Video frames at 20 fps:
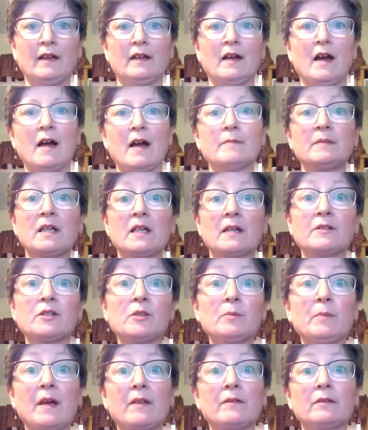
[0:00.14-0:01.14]
I'm
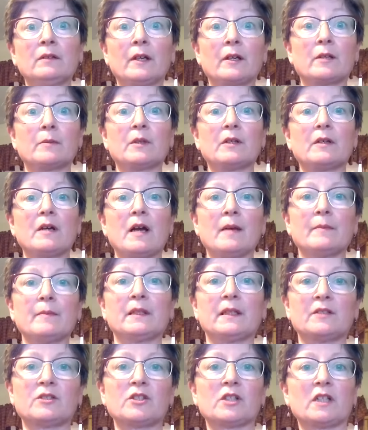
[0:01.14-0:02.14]
Dr. Beth Larimer. I'm
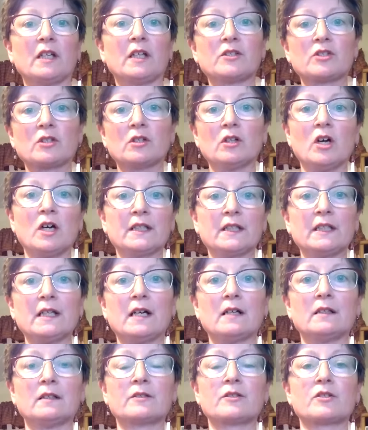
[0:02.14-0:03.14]
an educational
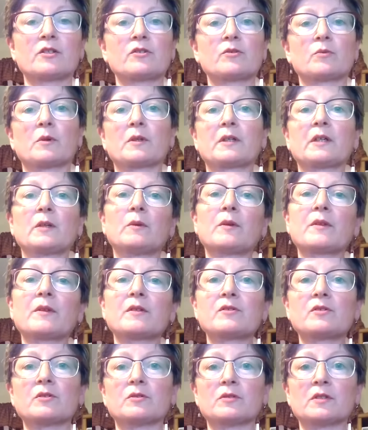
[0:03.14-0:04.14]
audiologist working with
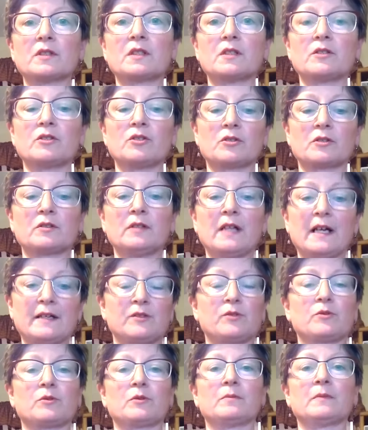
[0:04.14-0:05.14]
a student in your
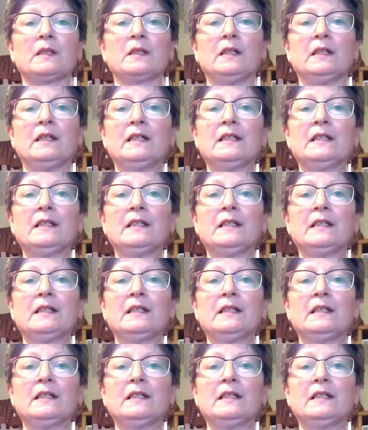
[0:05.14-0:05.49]
classroom.